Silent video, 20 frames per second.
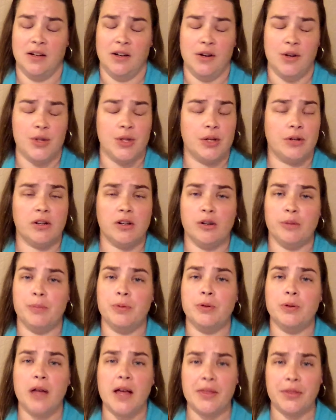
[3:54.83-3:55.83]
There are a
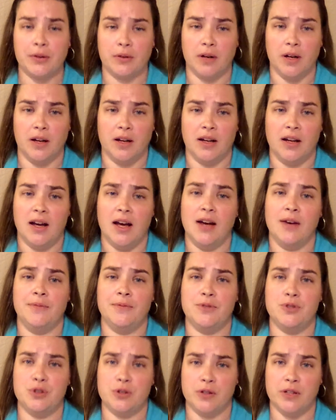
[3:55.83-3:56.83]
plethora of
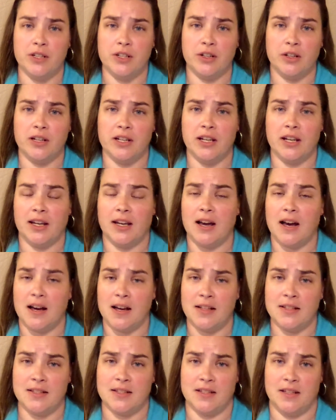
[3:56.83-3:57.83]
triggering
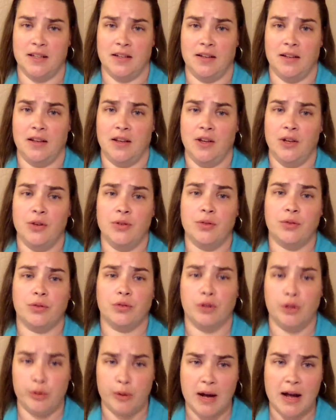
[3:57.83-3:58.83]
content
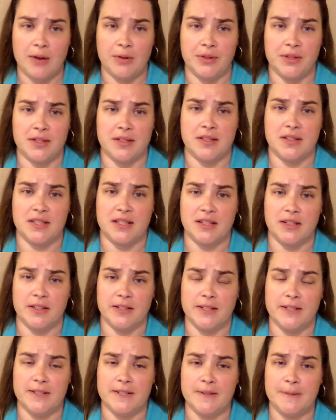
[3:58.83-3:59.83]
throughout this
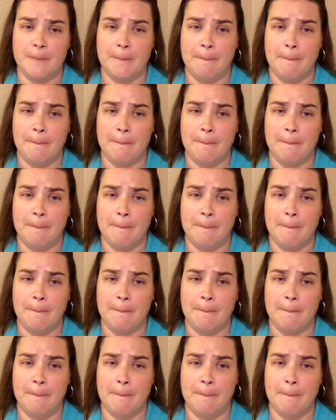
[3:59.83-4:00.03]
series.